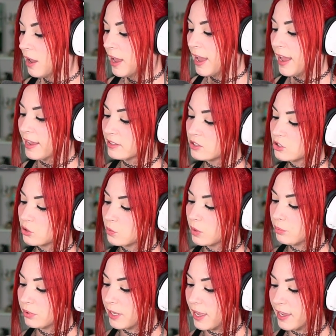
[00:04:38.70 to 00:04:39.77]
Esther
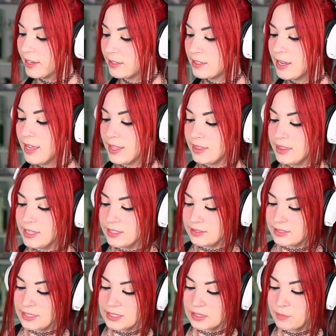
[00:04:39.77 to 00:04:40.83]
replied, "This
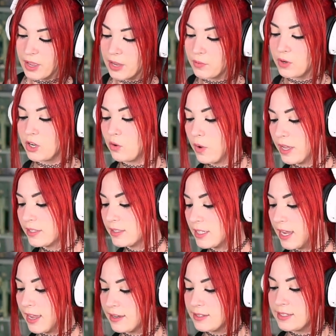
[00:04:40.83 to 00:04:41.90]
is my request
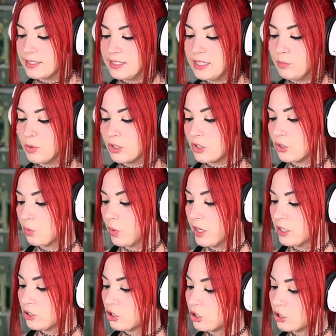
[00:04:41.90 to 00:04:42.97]
and deepest
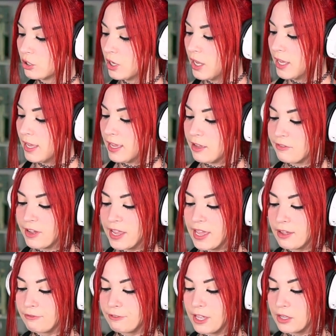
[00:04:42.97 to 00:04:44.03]
wish. If I
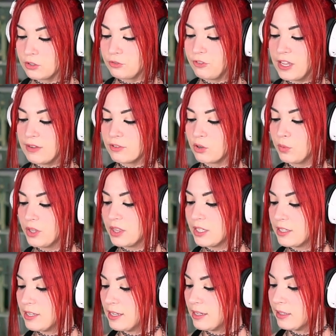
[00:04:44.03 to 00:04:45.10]
have found favor with the
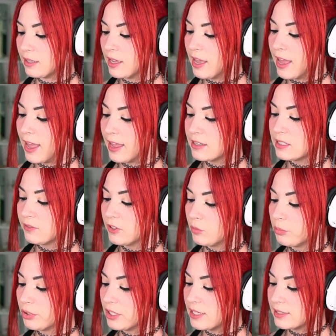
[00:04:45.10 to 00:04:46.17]
king, and if it
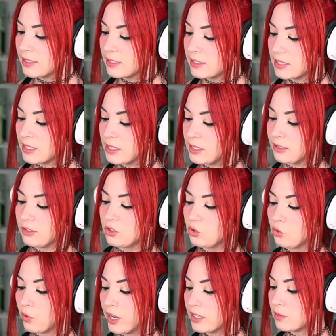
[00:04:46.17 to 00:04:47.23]
pleases the king to
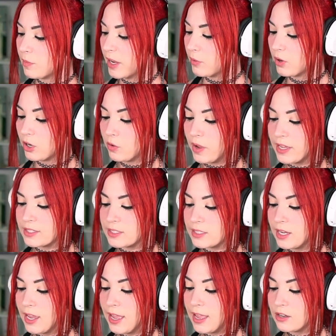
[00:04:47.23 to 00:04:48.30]
grant my request
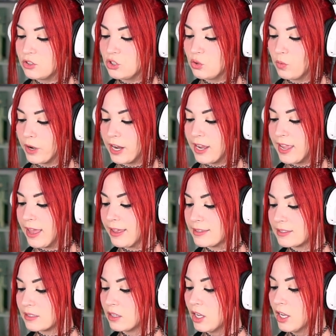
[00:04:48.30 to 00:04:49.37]
and do what I
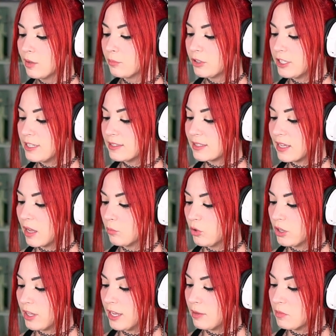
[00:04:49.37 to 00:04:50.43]
ask, please come with
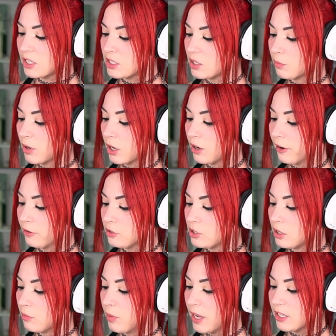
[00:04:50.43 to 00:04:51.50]
Haman tomorrow to
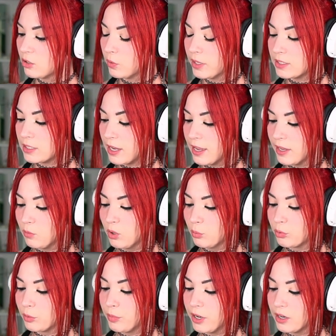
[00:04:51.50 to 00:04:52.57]
the banquet I will
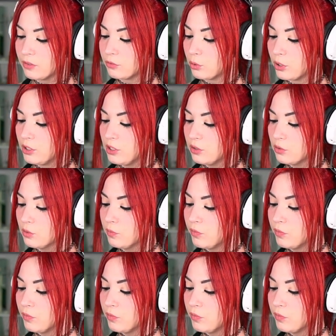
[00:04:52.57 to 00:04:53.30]
prepare for you.